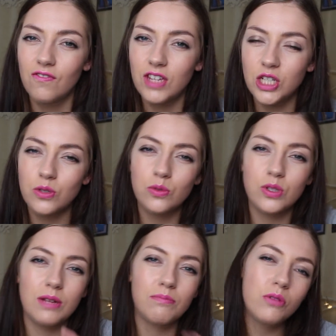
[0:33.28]

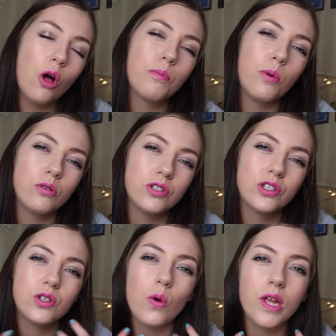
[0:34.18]
videos and blog
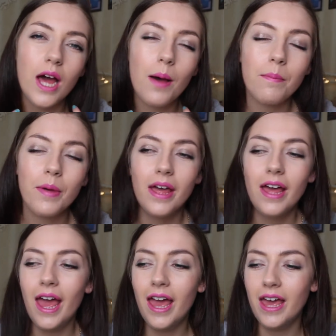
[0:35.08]
posts going up
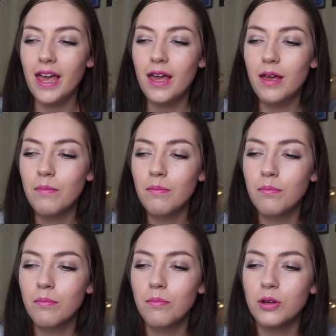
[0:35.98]

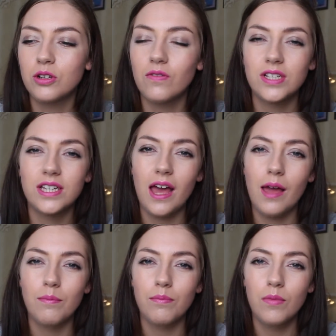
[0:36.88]
um, because obviously
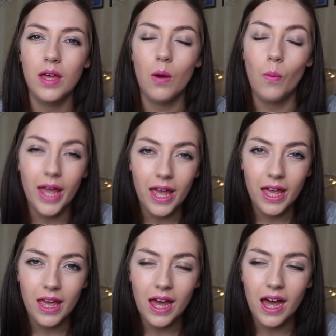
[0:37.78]
I'm
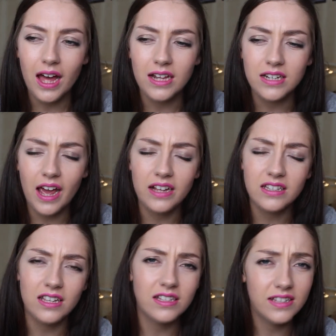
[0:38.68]
away and I had
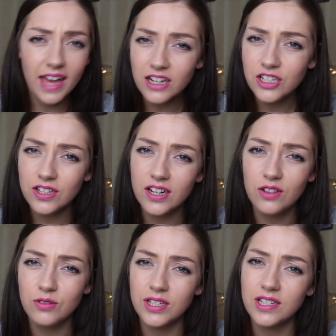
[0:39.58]
to like schedule in
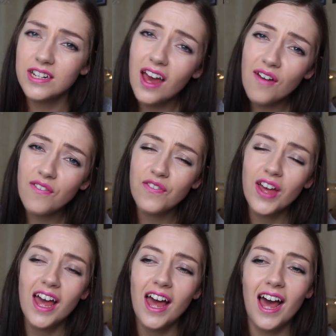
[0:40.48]
a load of stuff
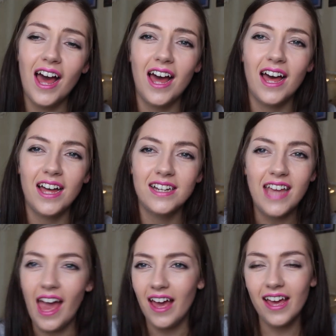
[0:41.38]
and
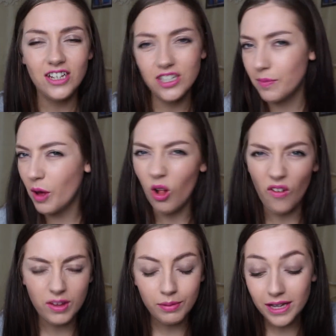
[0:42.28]
yeah it's just a bit all
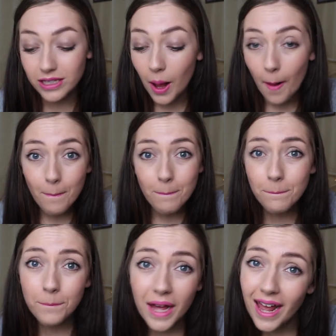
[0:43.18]
over the place
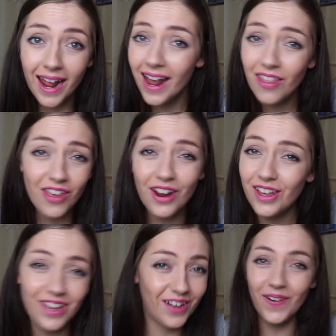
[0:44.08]
but hey there
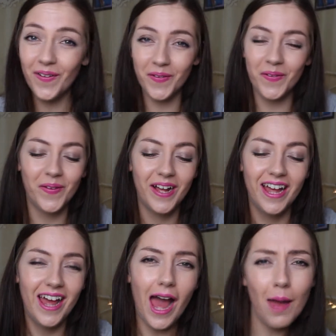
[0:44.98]
you go
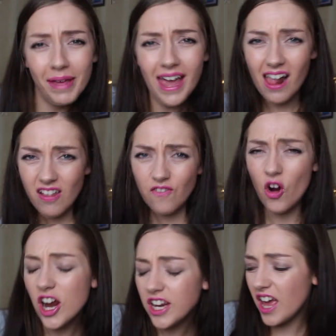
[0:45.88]
I'm in
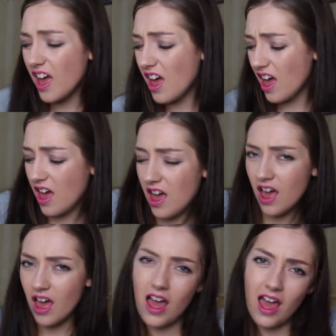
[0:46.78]
California
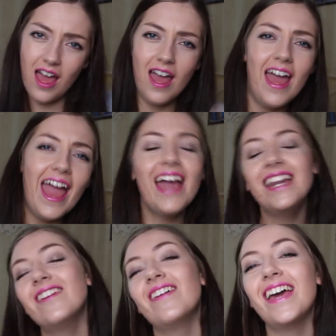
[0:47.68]

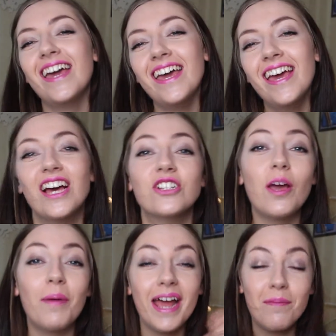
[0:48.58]
anyway so
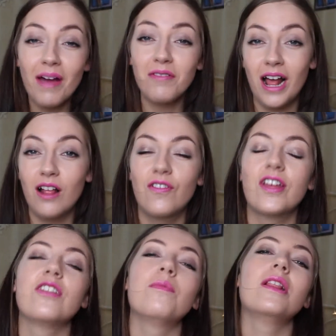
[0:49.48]
yeah when I get back from
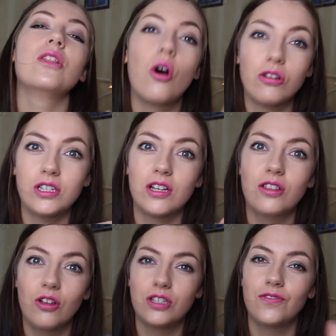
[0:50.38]
California there'll be lots
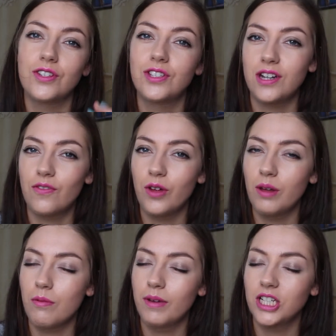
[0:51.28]
and lots of good stuff going
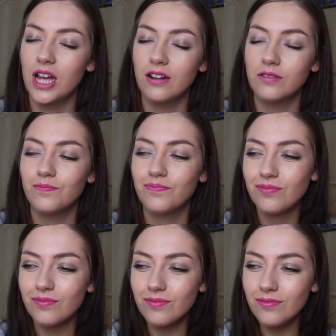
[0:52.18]
up on my channel
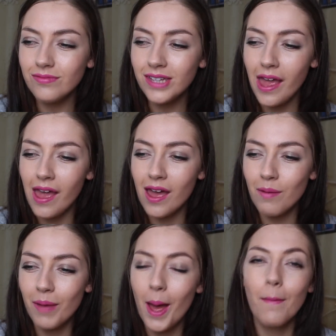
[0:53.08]

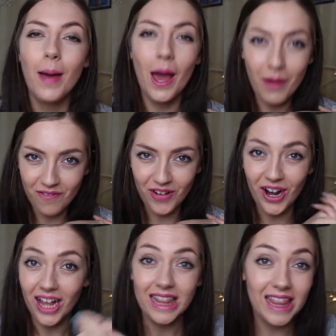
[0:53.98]
um,
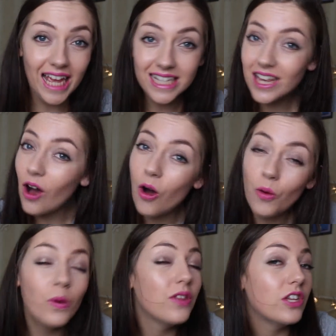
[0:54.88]
however let's get
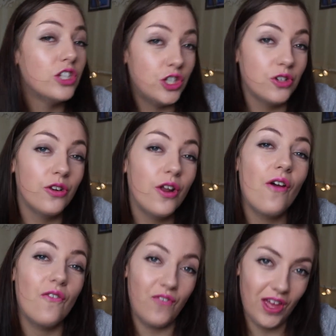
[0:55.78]
on with June
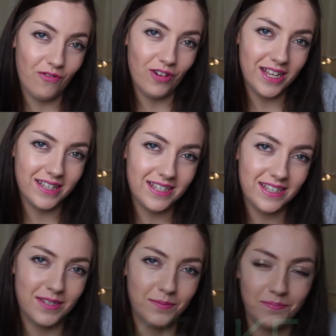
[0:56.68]

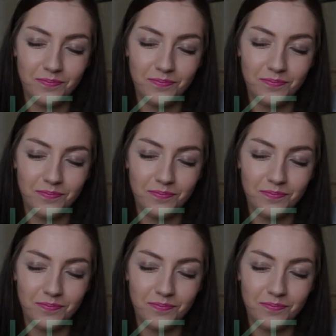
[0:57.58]
favourites